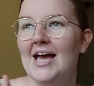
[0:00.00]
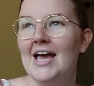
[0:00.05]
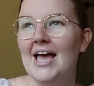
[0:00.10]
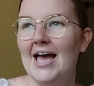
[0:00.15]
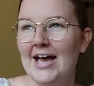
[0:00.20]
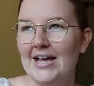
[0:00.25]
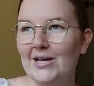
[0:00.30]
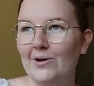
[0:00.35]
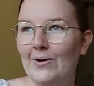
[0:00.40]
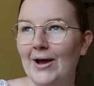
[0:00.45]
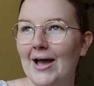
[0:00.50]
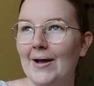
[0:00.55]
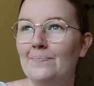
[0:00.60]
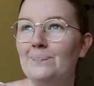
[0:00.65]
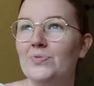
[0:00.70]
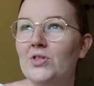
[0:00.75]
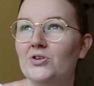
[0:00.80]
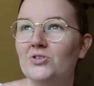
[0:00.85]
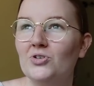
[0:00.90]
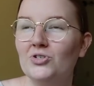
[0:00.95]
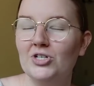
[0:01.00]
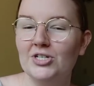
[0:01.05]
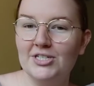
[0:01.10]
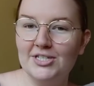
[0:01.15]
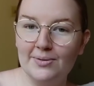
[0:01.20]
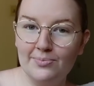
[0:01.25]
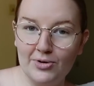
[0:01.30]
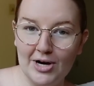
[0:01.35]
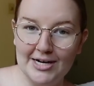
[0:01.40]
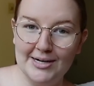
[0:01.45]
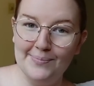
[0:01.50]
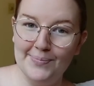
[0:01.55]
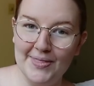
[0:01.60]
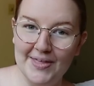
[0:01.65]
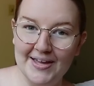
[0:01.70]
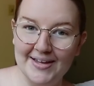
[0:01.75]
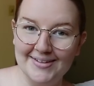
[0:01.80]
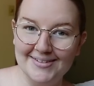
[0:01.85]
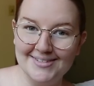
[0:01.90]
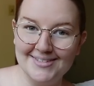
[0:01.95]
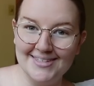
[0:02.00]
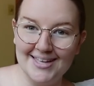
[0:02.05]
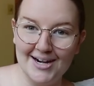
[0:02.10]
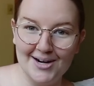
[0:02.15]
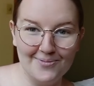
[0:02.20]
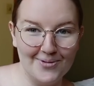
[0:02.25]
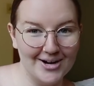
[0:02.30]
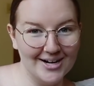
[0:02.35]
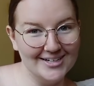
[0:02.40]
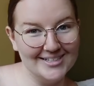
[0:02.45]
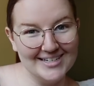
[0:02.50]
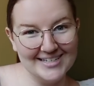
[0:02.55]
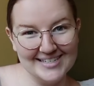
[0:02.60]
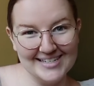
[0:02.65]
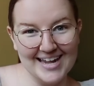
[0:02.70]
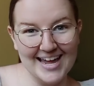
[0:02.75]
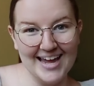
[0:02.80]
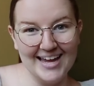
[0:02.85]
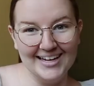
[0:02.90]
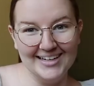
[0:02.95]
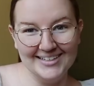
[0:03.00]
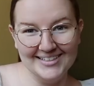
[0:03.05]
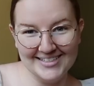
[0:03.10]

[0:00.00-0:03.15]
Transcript: Anyway, those are just some random things that I wanted to say